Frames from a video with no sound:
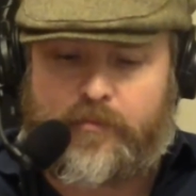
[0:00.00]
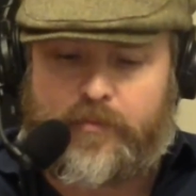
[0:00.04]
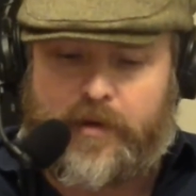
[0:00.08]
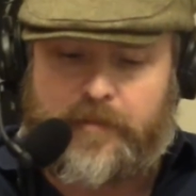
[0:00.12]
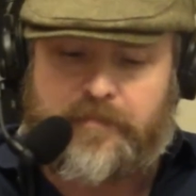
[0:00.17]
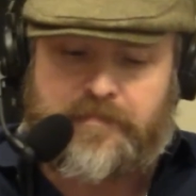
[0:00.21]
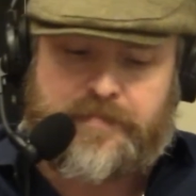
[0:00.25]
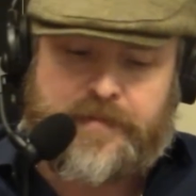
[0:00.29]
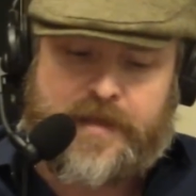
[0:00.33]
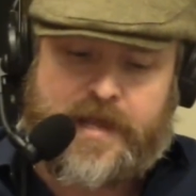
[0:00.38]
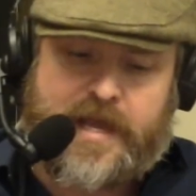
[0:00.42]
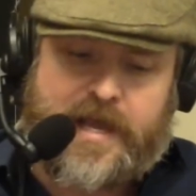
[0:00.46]
But
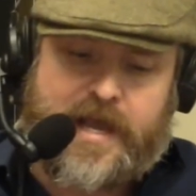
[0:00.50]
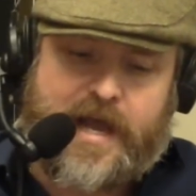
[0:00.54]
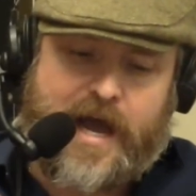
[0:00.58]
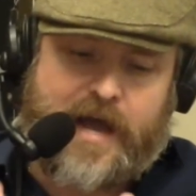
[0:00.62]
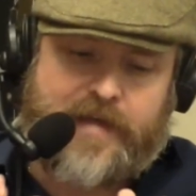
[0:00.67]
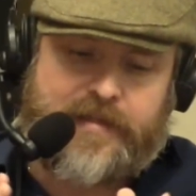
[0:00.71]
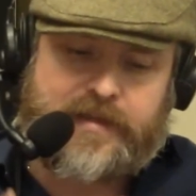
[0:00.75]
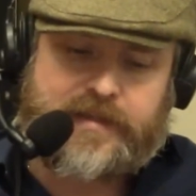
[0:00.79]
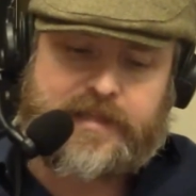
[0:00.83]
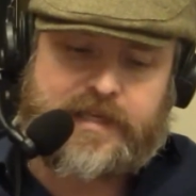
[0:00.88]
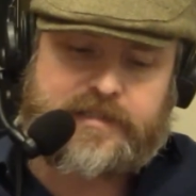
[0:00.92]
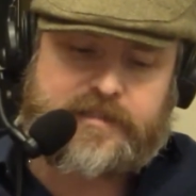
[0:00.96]
I
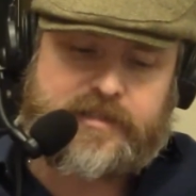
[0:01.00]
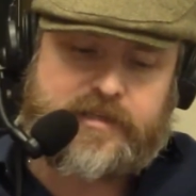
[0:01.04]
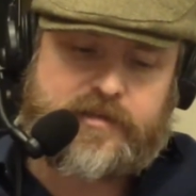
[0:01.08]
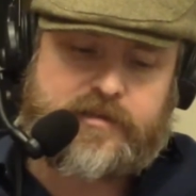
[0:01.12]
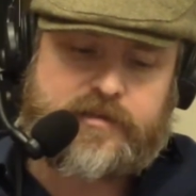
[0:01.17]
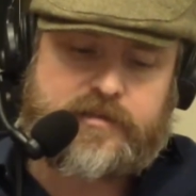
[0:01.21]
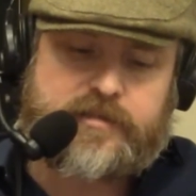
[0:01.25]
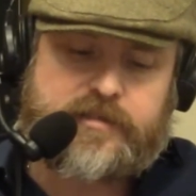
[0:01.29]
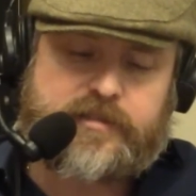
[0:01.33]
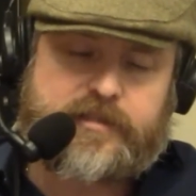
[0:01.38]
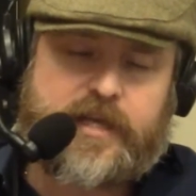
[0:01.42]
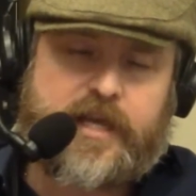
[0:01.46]
think that's a
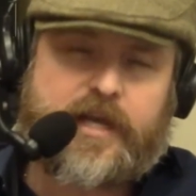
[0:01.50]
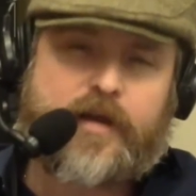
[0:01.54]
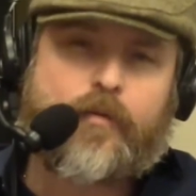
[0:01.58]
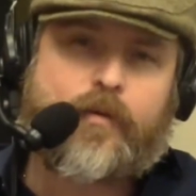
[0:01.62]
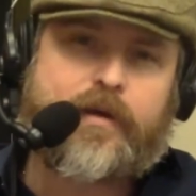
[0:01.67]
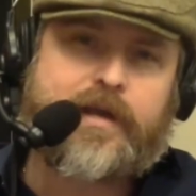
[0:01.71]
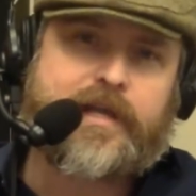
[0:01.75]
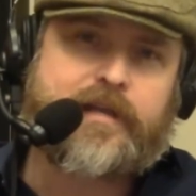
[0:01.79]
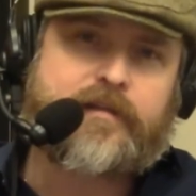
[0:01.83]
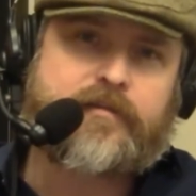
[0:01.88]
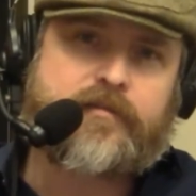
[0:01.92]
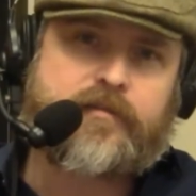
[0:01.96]
good
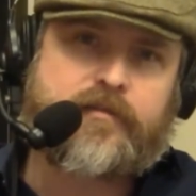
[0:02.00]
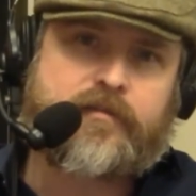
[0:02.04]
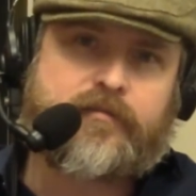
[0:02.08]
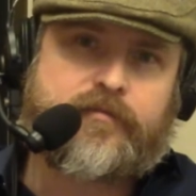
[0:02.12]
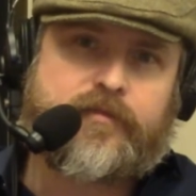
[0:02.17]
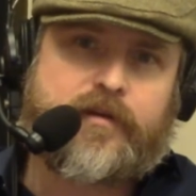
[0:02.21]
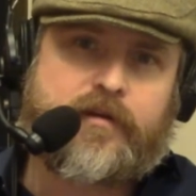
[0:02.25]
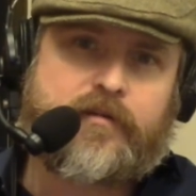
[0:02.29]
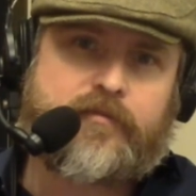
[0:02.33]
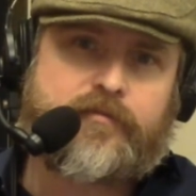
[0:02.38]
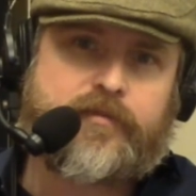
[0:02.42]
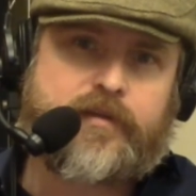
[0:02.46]
segue into the
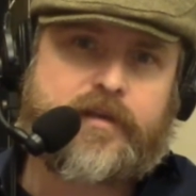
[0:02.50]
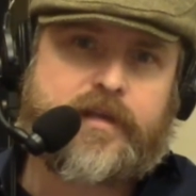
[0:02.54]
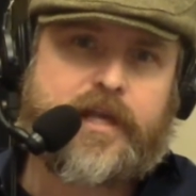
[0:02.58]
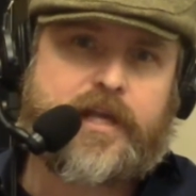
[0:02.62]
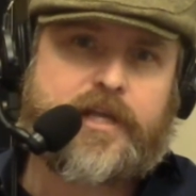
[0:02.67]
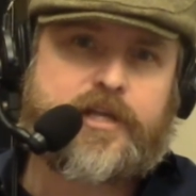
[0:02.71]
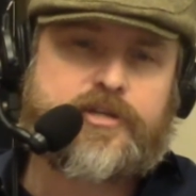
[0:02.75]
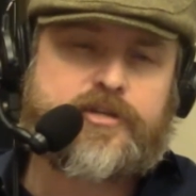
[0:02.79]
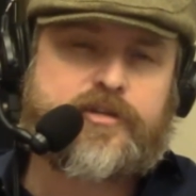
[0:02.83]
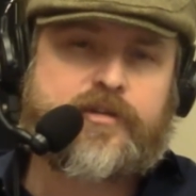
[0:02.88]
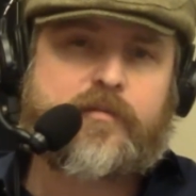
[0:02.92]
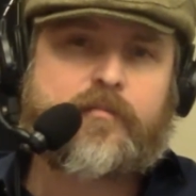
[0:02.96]

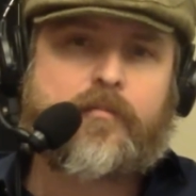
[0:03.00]
verification,